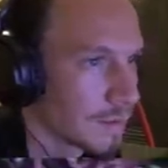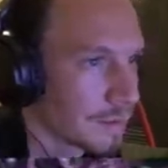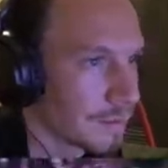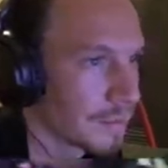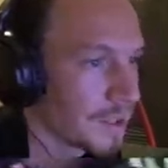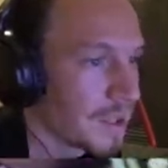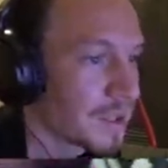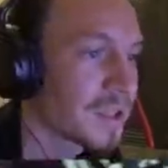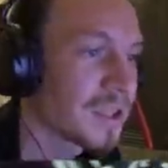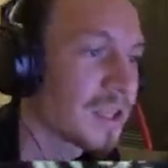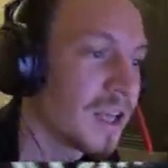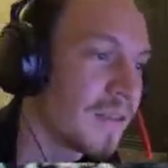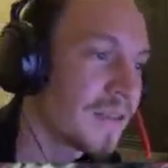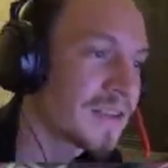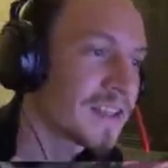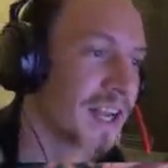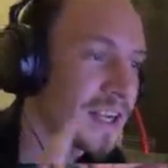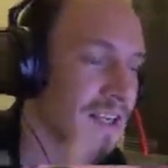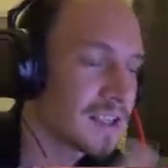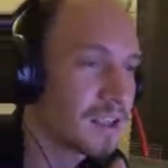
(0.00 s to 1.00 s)
But you can learn the
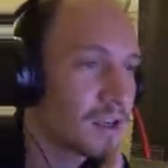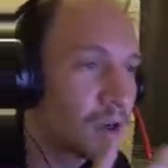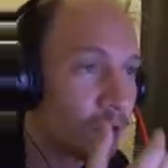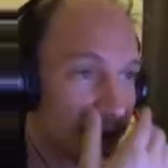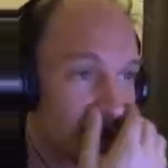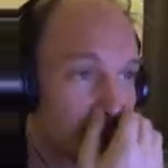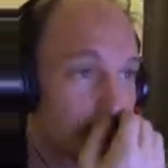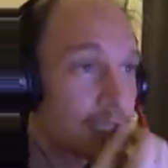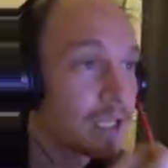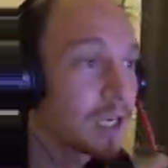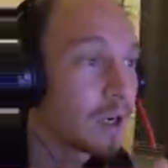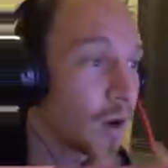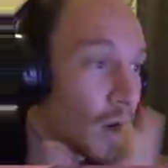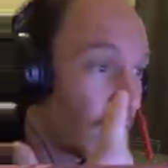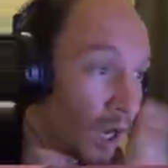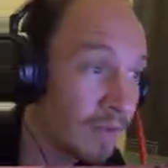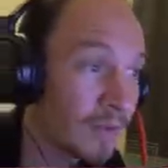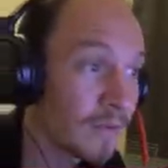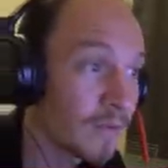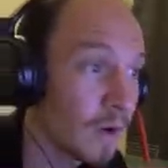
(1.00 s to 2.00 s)
tactics. Like, obviously, you know,
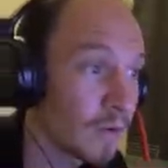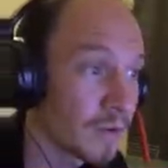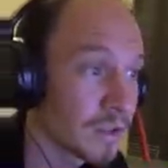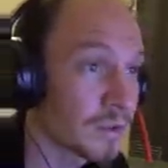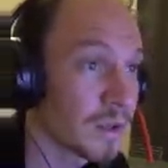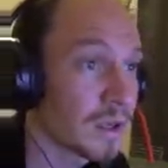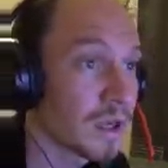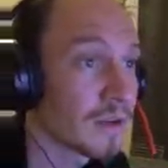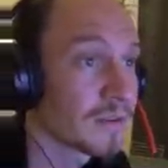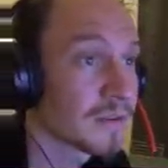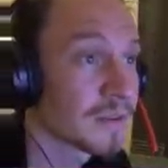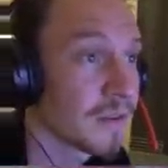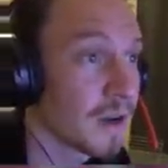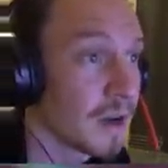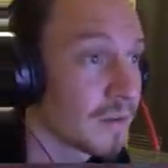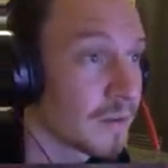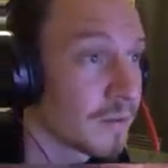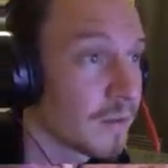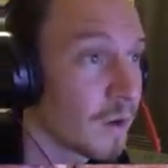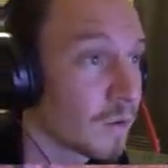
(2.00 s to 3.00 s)
I've evolved as well.
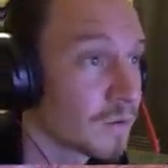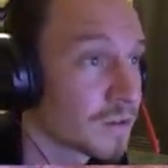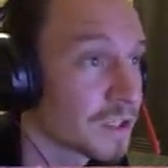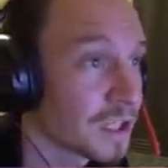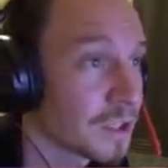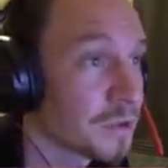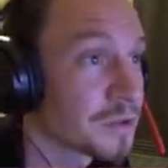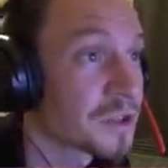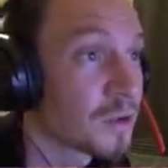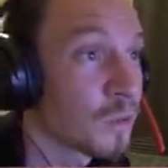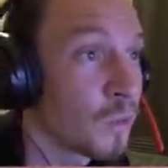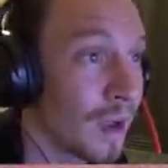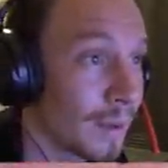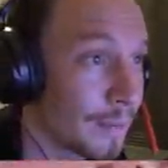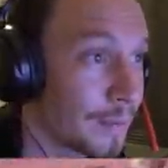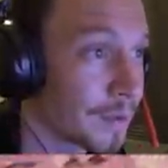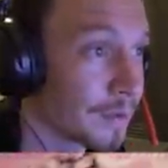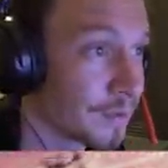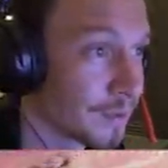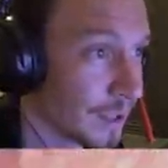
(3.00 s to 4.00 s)
I've evolved to use the
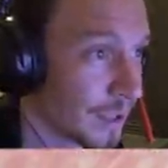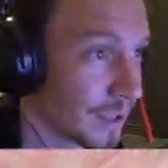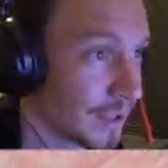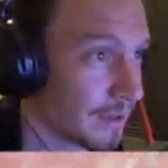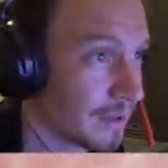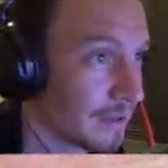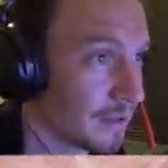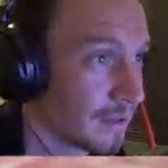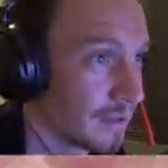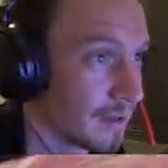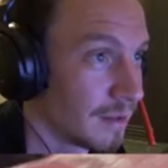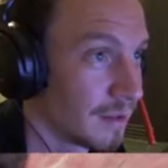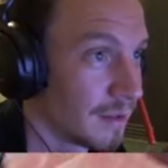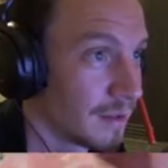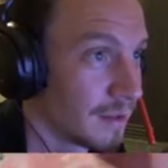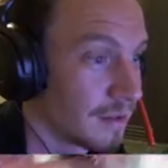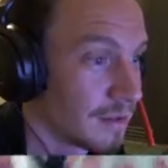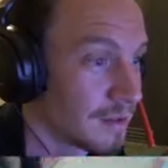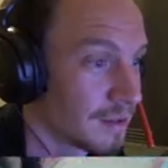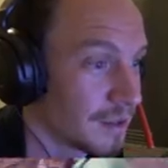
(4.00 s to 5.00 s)
weaponry.
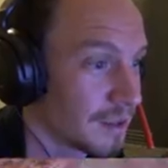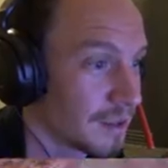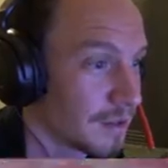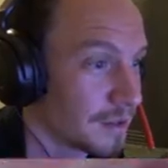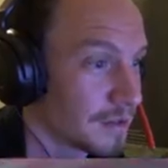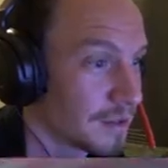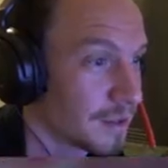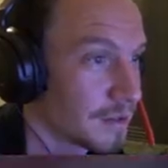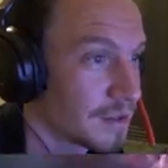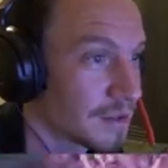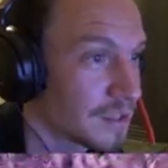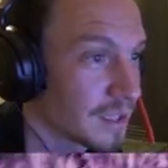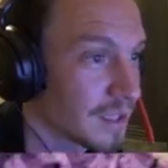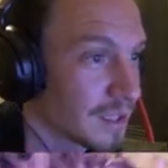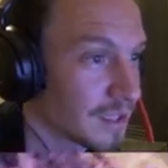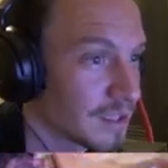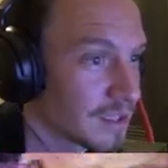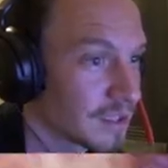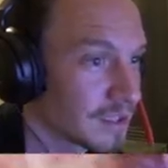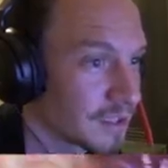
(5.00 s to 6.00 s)
To use those
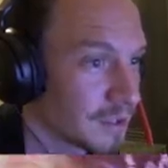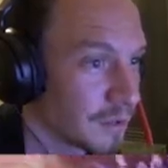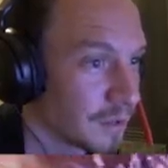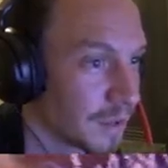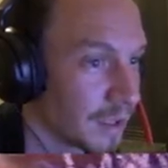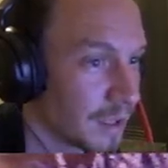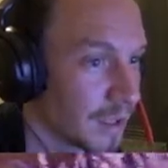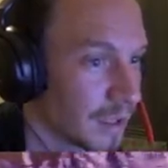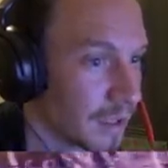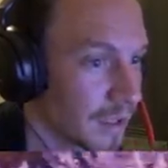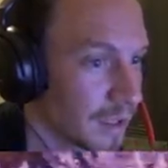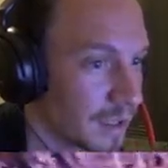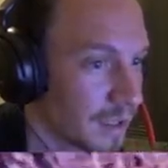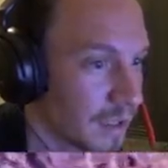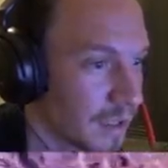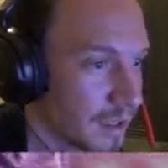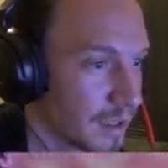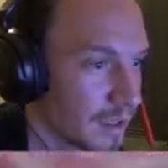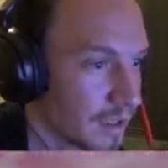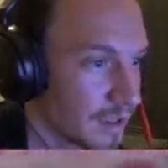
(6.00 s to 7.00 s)
things to,
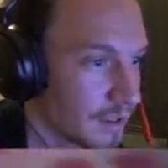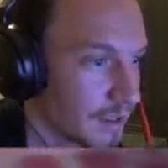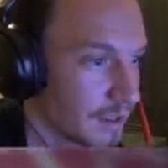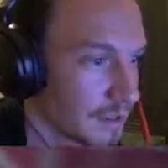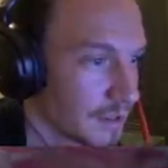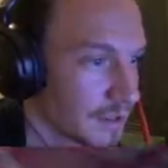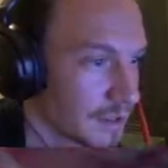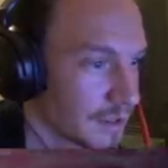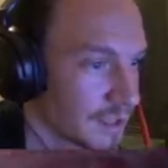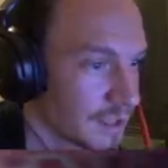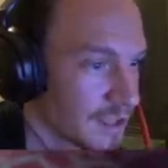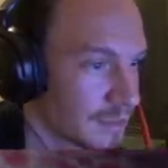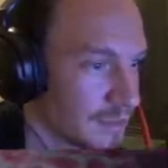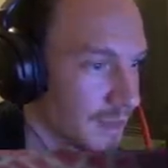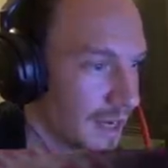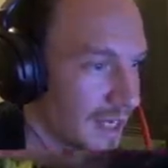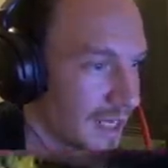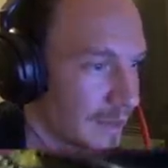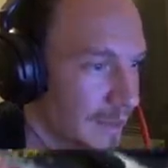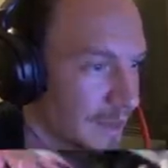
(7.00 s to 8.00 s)

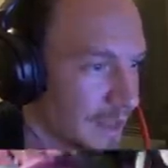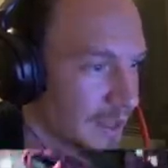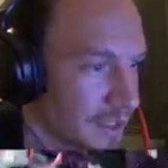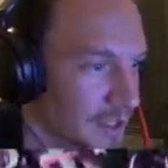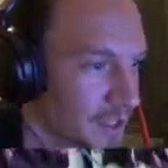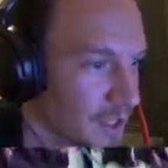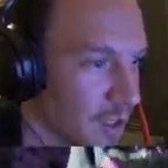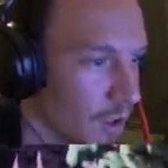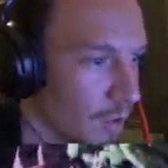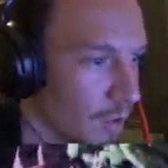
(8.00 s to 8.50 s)
smack him in the shop.